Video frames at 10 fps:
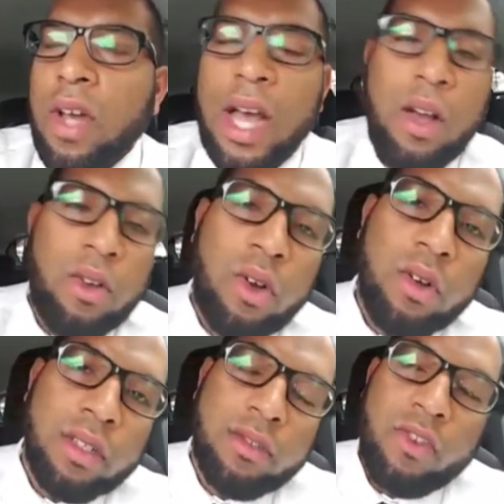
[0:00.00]
not
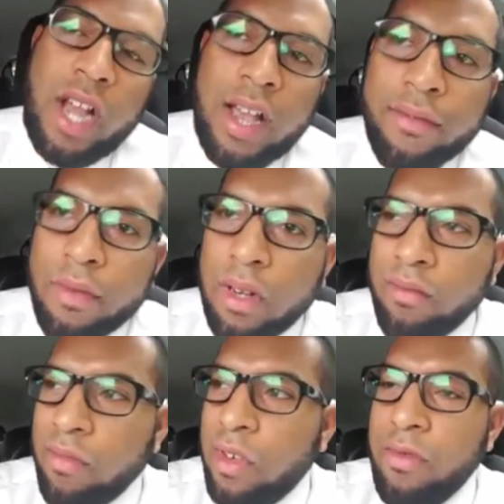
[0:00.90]
alcohol because I drive and
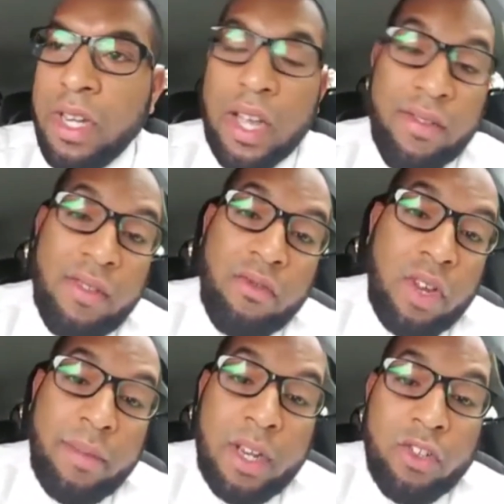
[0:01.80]
I don't really, I've never
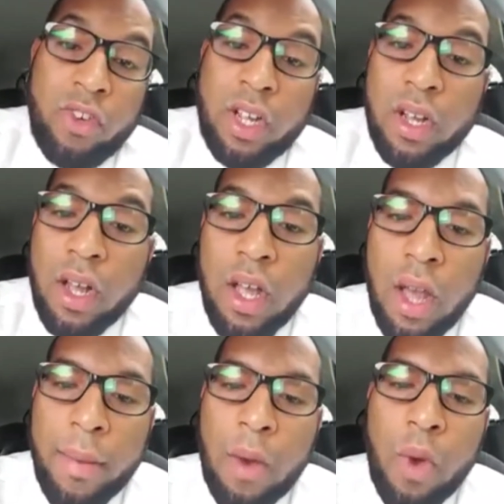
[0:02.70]
really been a drinker.
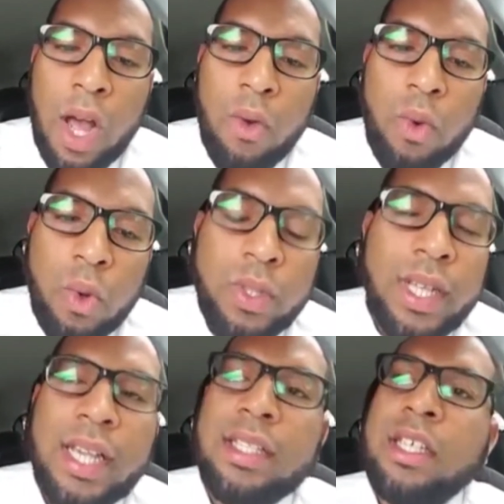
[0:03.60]
But what I will
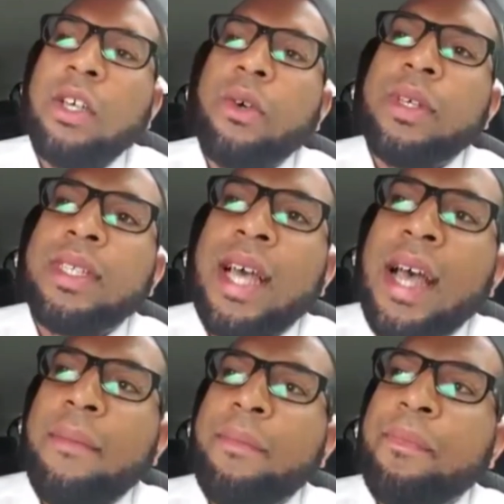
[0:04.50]
say to you is
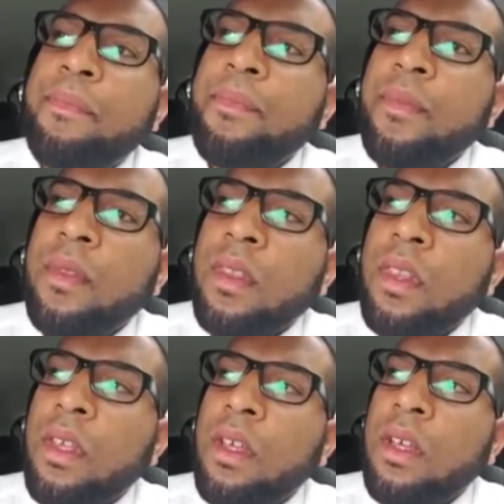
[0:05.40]
that,
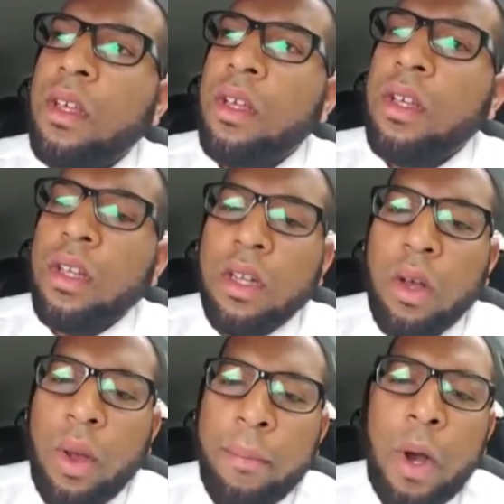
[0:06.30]
you
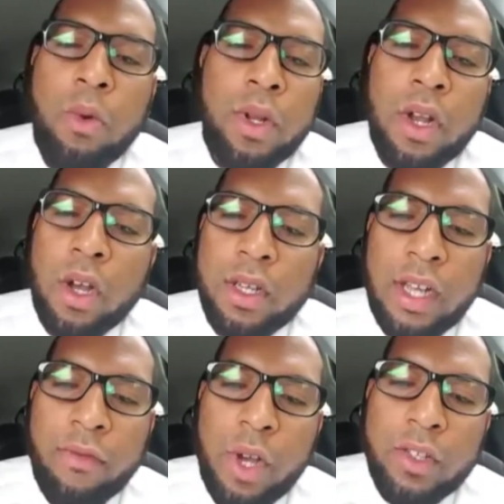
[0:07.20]
know, and Mo will know because
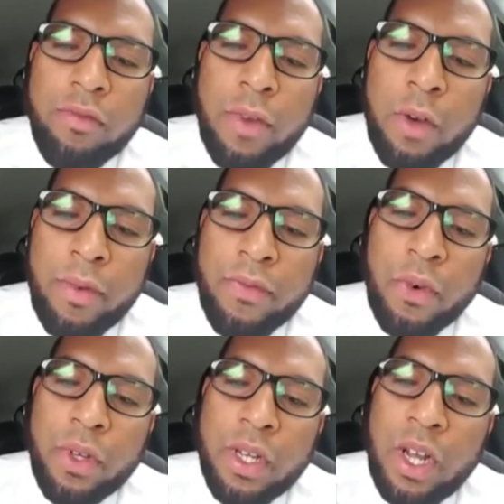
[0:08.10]
I've worked with Mo
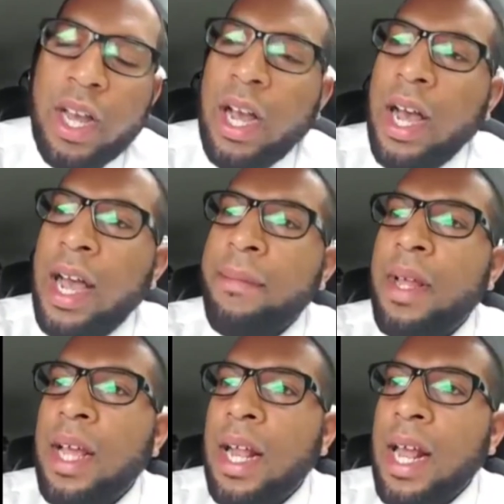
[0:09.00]
before. You know how I am.
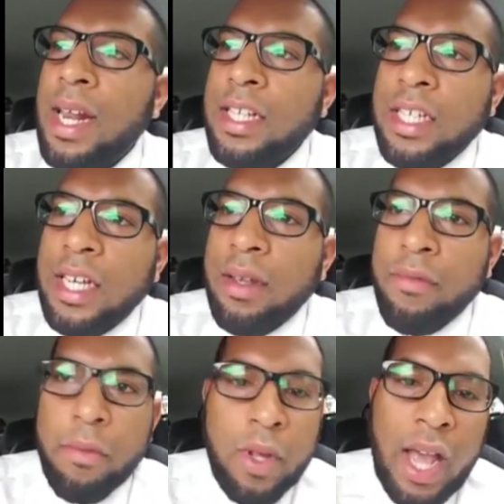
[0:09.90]
Like literally,
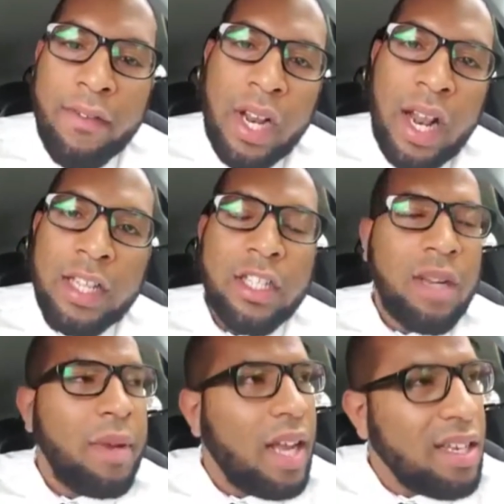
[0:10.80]
even me having lunch
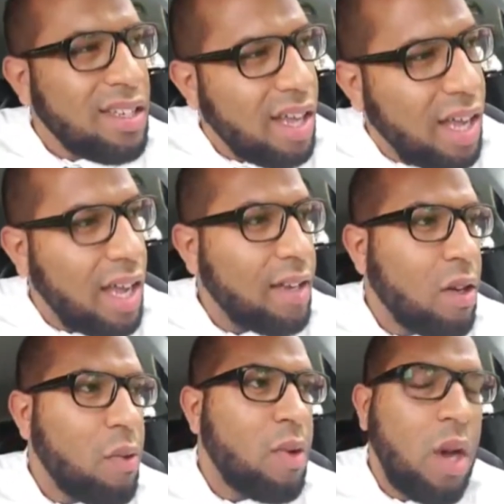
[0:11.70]
and I'll be like, no, I
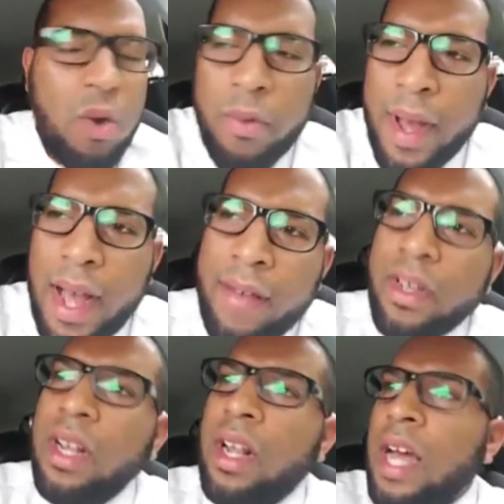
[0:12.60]
don't know about
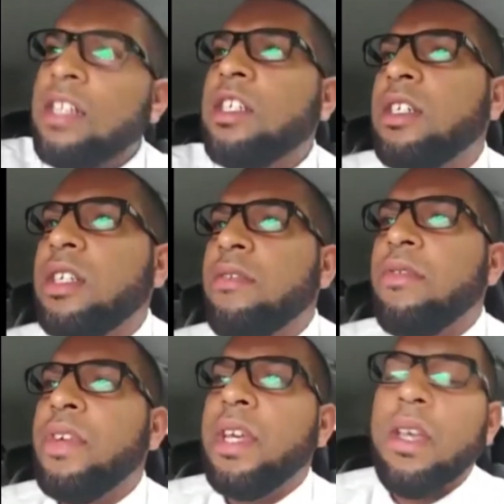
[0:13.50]
having lunch and
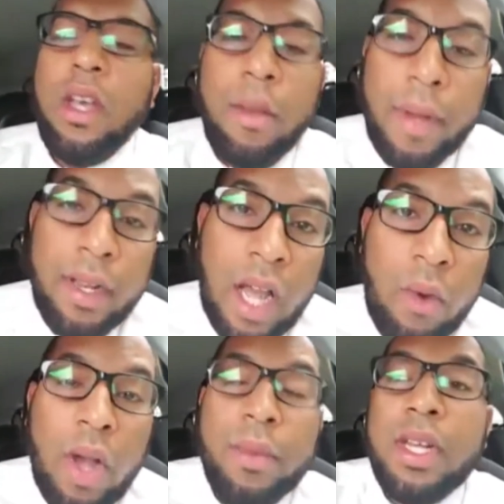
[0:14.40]
everything. But
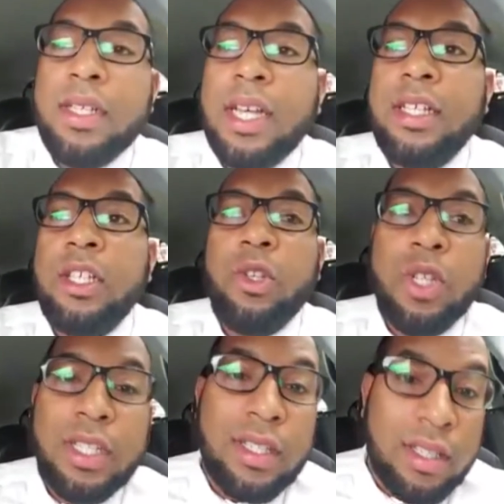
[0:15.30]
now what I'm going to say to you,
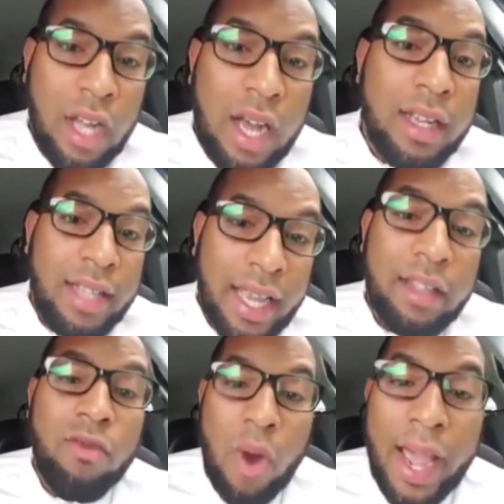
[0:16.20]
you need to start the day
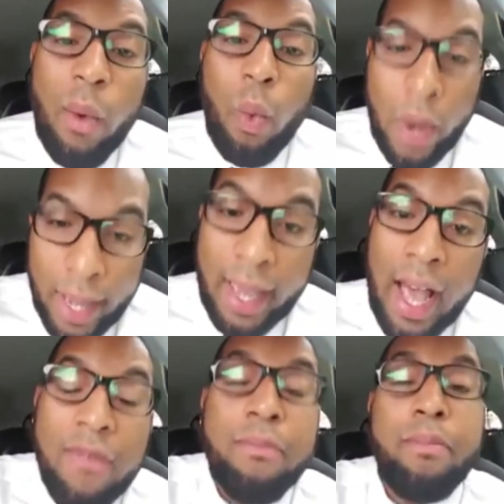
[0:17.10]
the right way.
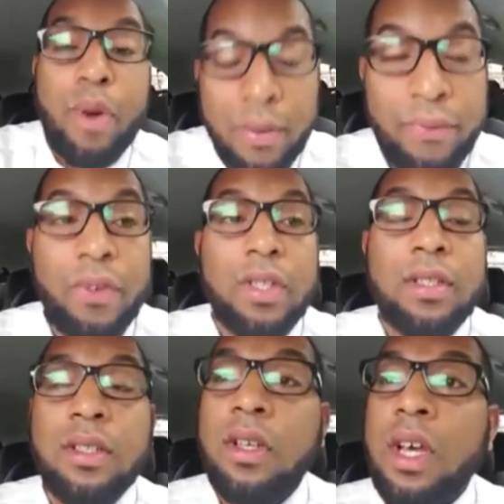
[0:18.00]
Have
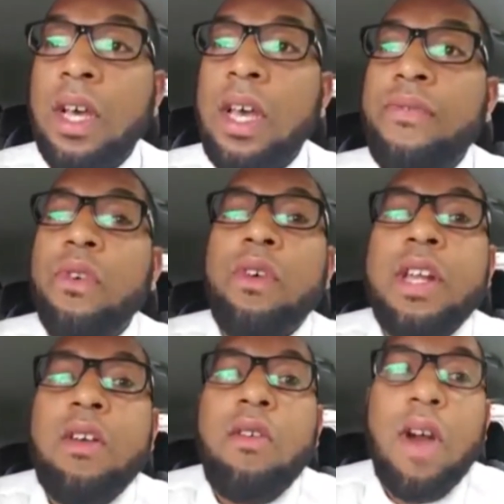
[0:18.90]
breakfast. If you're
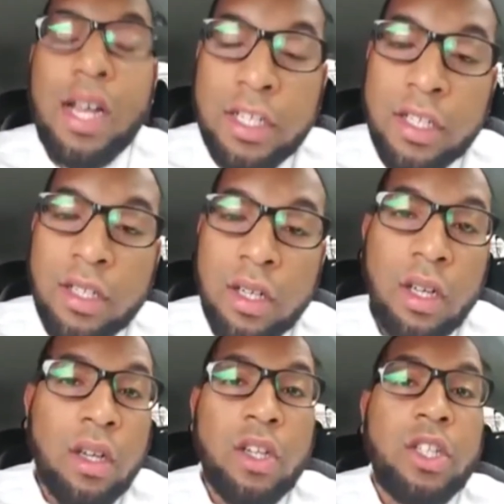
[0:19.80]
in a rush,
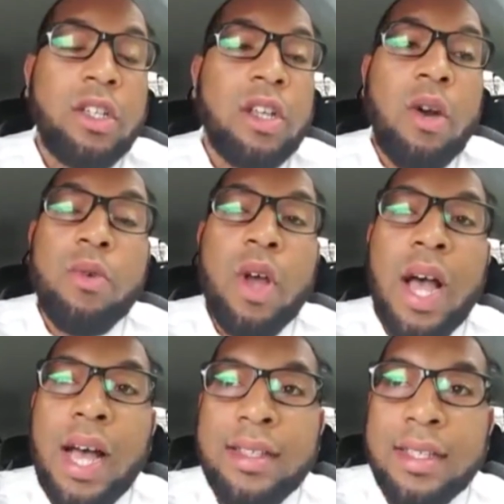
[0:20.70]
because you don't
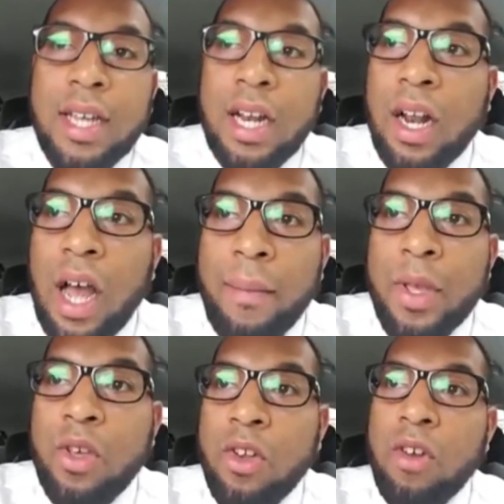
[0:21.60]
know how to set an
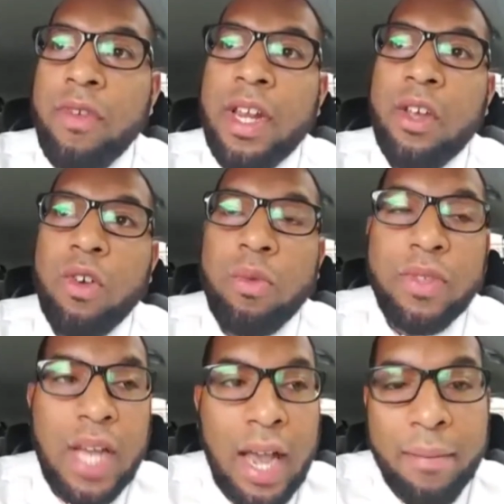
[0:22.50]
alarm and you're not really good
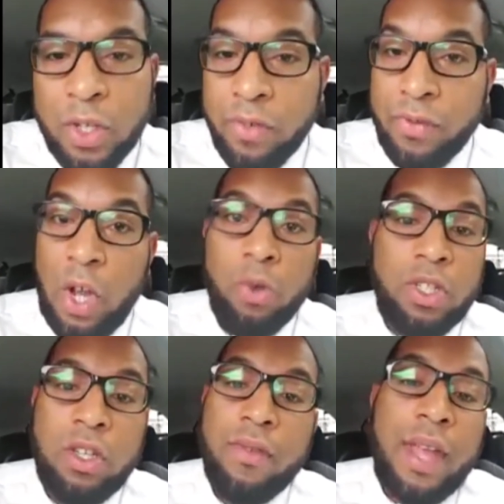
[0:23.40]
with time because you've told
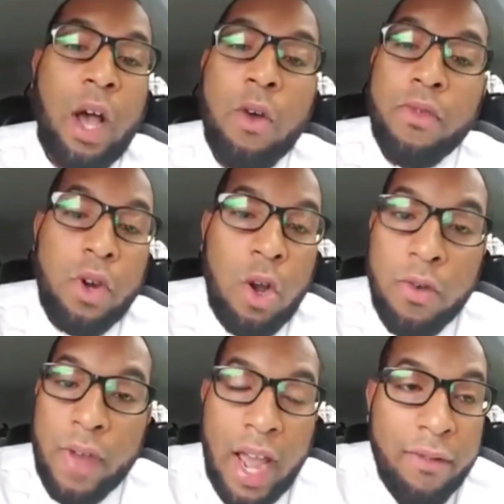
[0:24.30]
yourself that over and
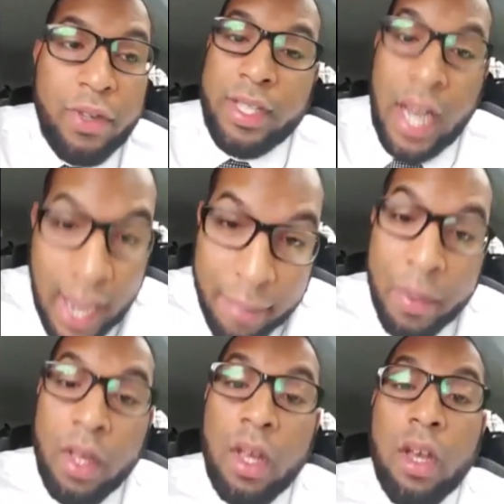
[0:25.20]
over every
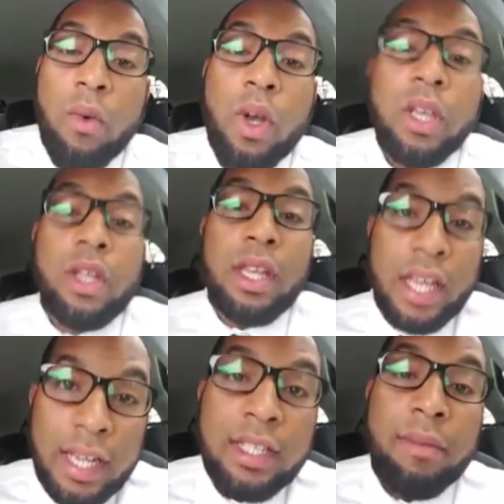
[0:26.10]
time. What you
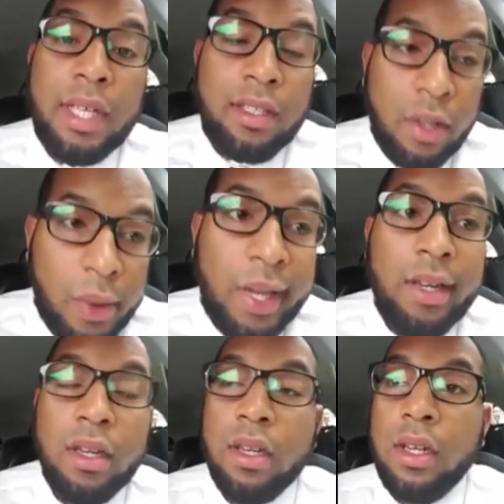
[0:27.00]
need to be doing,